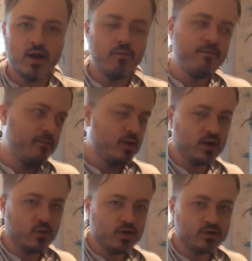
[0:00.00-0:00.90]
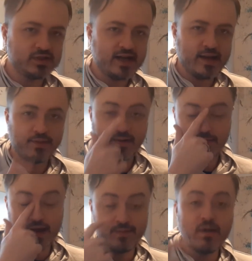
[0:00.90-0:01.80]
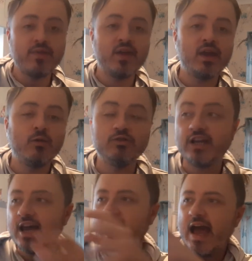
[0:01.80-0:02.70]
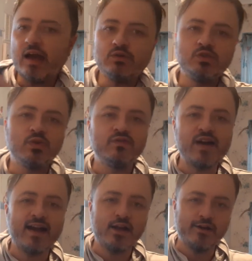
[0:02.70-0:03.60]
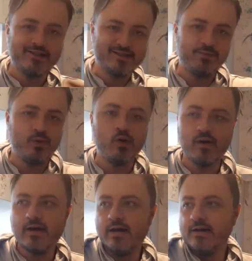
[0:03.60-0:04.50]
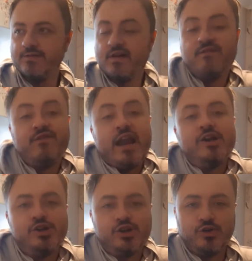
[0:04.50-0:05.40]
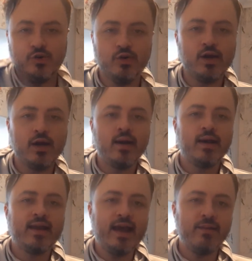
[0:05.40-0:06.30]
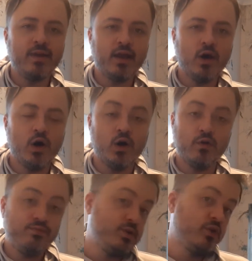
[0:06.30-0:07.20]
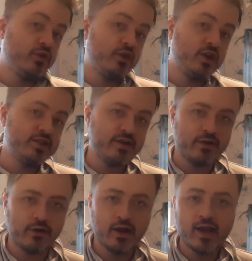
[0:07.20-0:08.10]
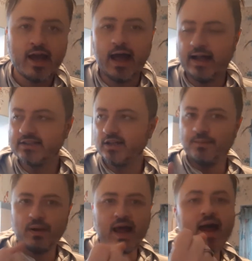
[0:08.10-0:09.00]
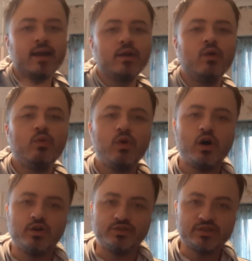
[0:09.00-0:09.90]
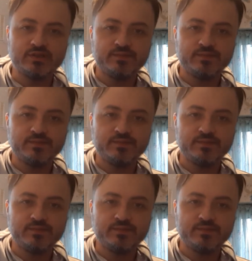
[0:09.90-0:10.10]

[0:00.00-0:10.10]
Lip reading: I wonder what's going to happen. My thinking was, how is all of that going to support the eventual gaming of Mutant Year Zero? And so the plan was,